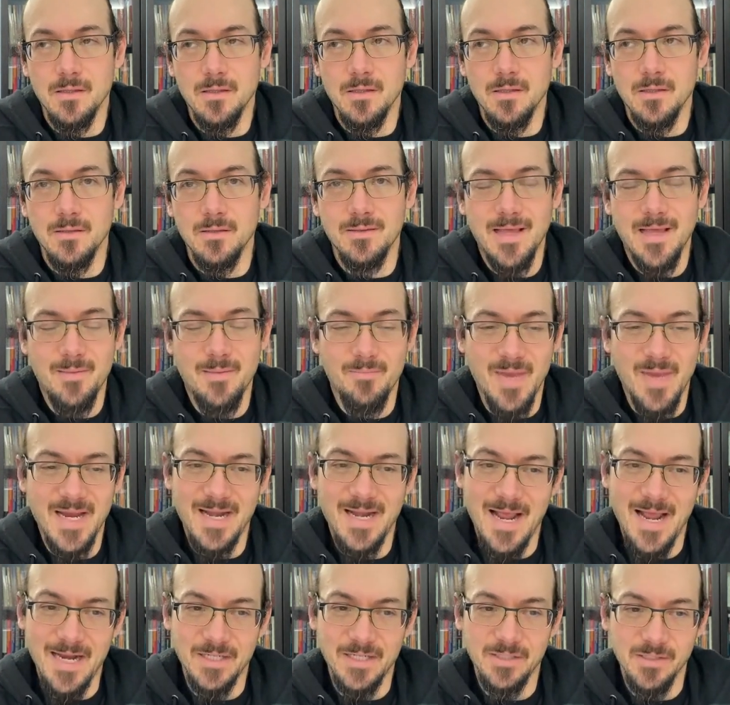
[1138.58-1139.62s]
that might
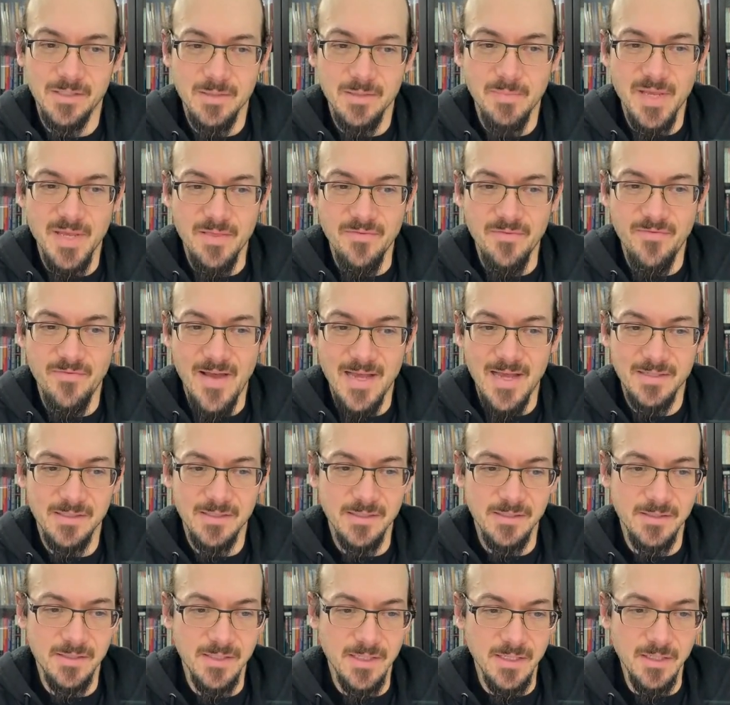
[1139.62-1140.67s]
actually be the
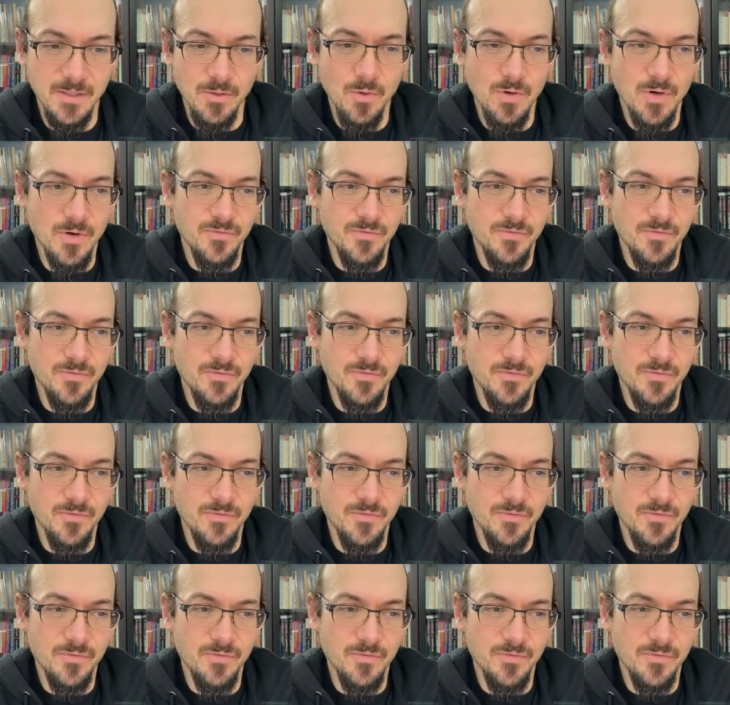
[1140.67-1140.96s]
fastest thing. Or if